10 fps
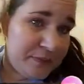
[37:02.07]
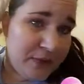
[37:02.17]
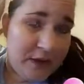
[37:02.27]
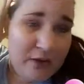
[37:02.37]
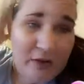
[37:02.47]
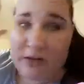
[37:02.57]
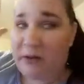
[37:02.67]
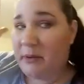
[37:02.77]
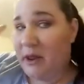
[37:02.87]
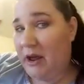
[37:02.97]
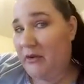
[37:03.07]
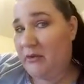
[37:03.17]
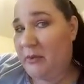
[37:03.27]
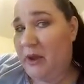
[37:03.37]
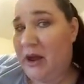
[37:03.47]
you know, a little bit of
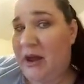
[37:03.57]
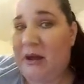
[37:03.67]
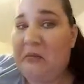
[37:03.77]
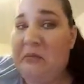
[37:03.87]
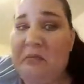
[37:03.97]
hairspray.